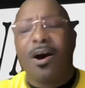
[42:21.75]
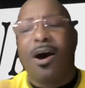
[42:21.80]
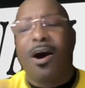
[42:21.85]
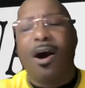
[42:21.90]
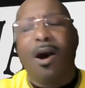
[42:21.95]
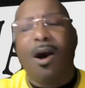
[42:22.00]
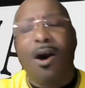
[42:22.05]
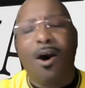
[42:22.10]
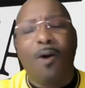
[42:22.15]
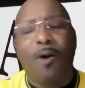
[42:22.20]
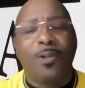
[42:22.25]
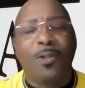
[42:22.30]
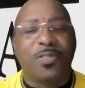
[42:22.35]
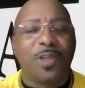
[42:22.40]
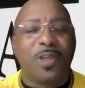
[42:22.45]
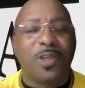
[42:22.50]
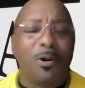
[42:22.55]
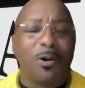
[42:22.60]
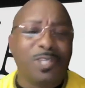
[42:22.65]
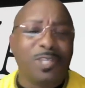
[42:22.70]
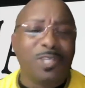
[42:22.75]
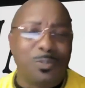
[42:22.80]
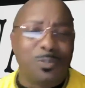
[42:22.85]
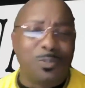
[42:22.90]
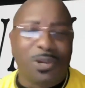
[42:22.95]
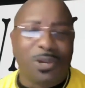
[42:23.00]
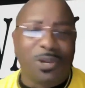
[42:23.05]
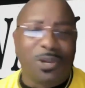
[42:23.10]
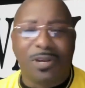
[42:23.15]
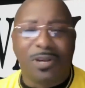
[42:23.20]
all what the Holy
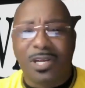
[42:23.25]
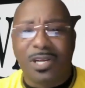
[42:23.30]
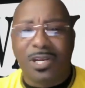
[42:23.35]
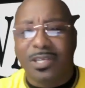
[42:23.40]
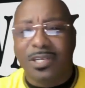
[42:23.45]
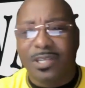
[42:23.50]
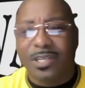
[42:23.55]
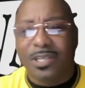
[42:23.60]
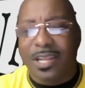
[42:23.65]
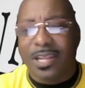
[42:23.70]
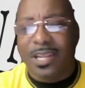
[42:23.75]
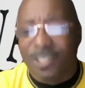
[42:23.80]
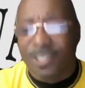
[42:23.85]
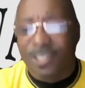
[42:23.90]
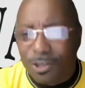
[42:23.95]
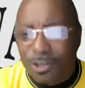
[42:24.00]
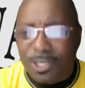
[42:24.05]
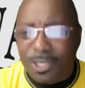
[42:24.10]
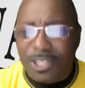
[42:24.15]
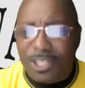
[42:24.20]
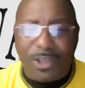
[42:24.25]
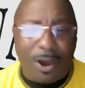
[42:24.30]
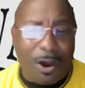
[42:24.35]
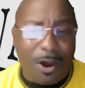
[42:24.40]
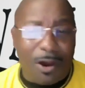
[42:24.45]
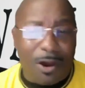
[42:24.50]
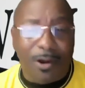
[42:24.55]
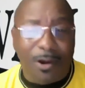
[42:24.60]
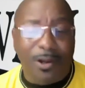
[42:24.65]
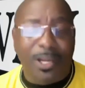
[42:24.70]
Spirit duties
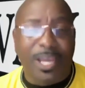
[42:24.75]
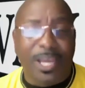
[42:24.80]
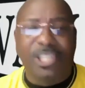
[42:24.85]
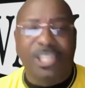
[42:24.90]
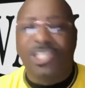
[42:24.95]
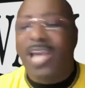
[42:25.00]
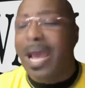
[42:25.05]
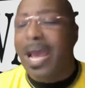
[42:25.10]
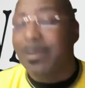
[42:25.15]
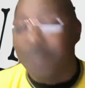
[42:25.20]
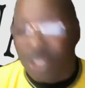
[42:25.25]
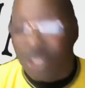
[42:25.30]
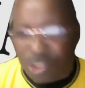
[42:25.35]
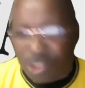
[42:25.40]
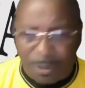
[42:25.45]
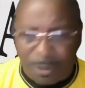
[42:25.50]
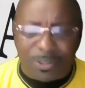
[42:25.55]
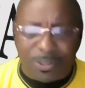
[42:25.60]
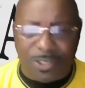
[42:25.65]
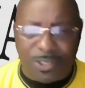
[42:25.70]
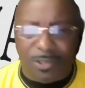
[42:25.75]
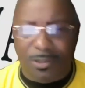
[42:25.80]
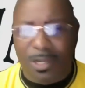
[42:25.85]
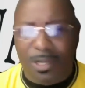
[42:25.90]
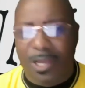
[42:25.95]
are and job description.